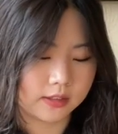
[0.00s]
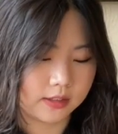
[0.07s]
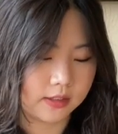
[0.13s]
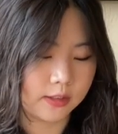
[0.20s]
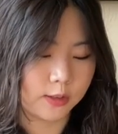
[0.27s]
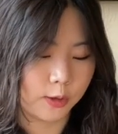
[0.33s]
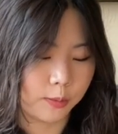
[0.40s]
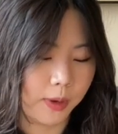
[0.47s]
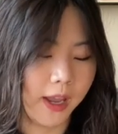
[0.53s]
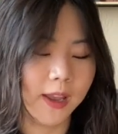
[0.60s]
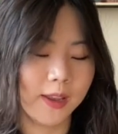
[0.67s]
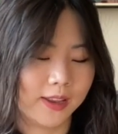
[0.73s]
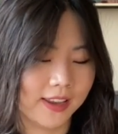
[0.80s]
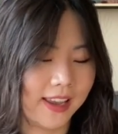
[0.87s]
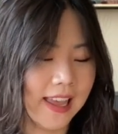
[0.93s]
So
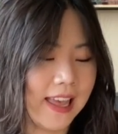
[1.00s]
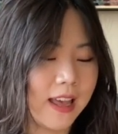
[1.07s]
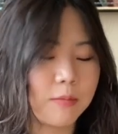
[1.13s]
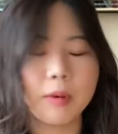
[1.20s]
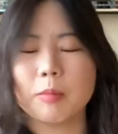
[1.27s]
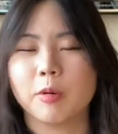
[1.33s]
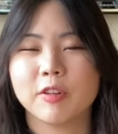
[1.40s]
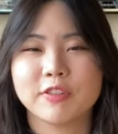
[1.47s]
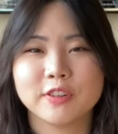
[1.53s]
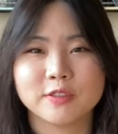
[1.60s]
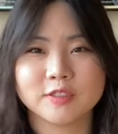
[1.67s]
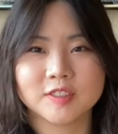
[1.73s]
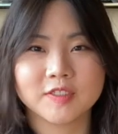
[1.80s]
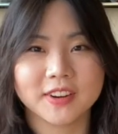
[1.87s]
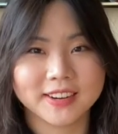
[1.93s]
my boyfriend
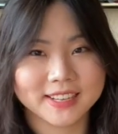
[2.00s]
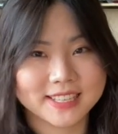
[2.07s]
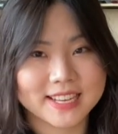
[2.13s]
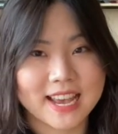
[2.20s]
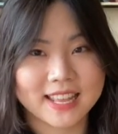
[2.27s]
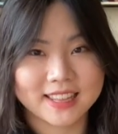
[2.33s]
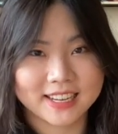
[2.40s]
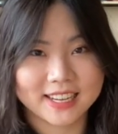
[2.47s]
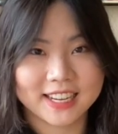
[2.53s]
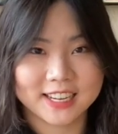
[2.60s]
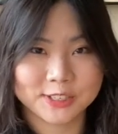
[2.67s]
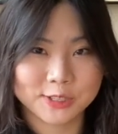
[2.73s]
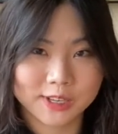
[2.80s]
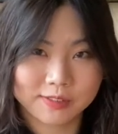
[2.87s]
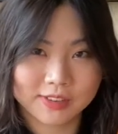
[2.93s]
was very sad that he had
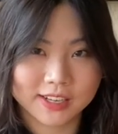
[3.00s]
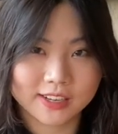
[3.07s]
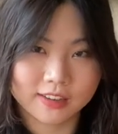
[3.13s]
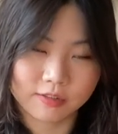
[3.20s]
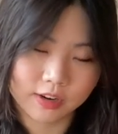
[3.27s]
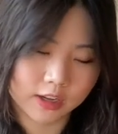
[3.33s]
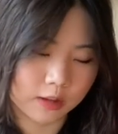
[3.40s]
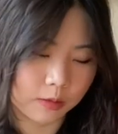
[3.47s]
to give it in a regular